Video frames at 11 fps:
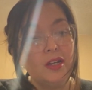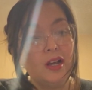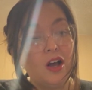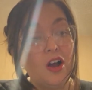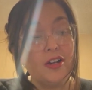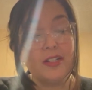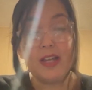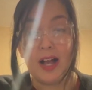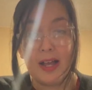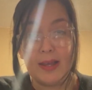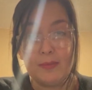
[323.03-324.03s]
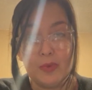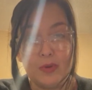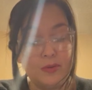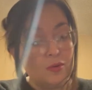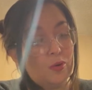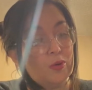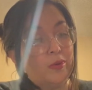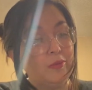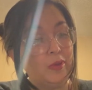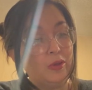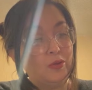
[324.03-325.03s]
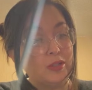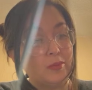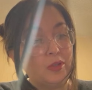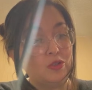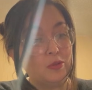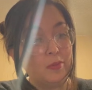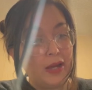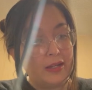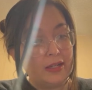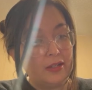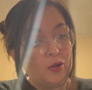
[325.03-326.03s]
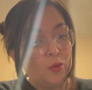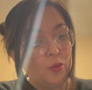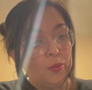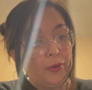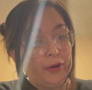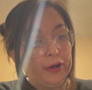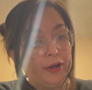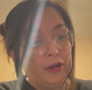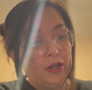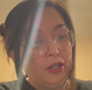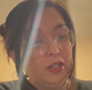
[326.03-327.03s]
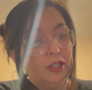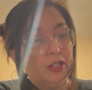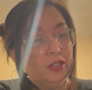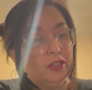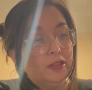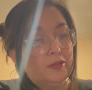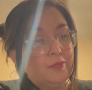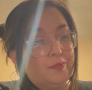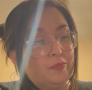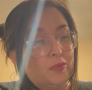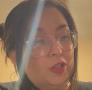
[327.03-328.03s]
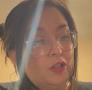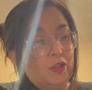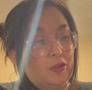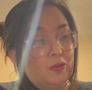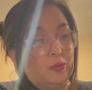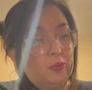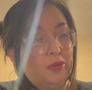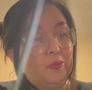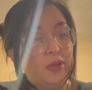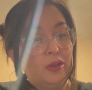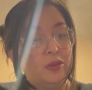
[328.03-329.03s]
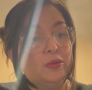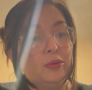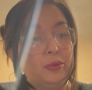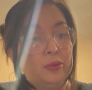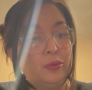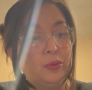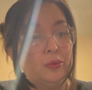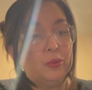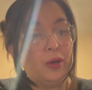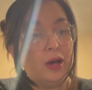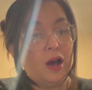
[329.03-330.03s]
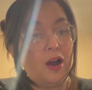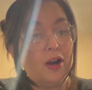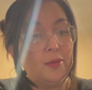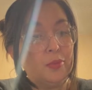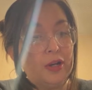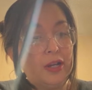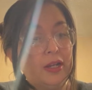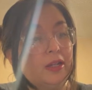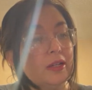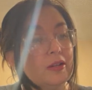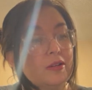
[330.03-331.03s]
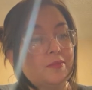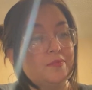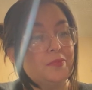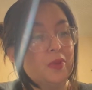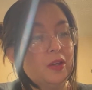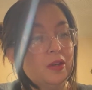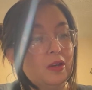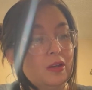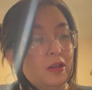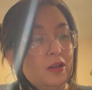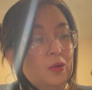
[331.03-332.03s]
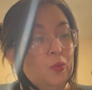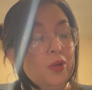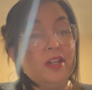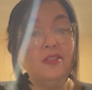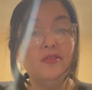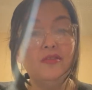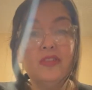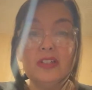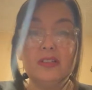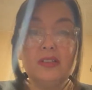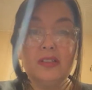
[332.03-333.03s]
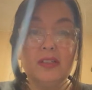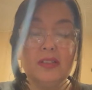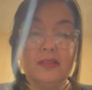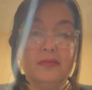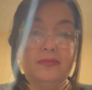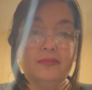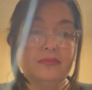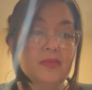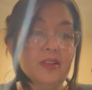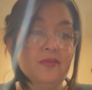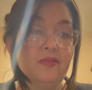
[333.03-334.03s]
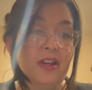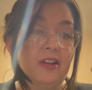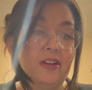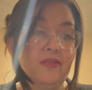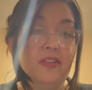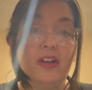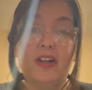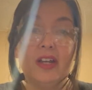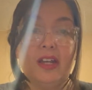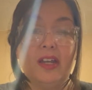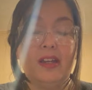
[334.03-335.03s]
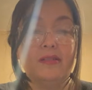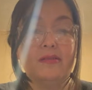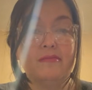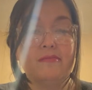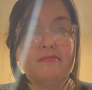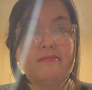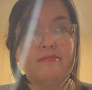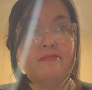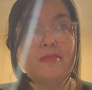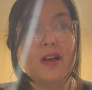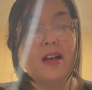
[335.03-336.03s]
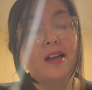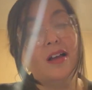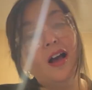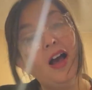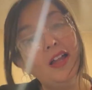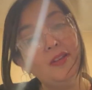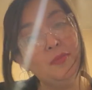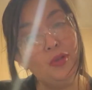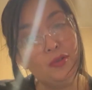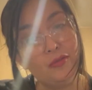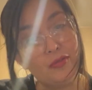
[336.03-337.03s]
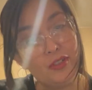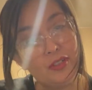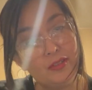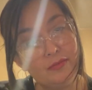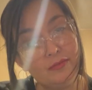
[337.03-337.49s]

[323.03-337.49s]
a hard time, or we've been through something traumatic, or, you know, we've been through heartbreak, we can feel very, very unbeautiful.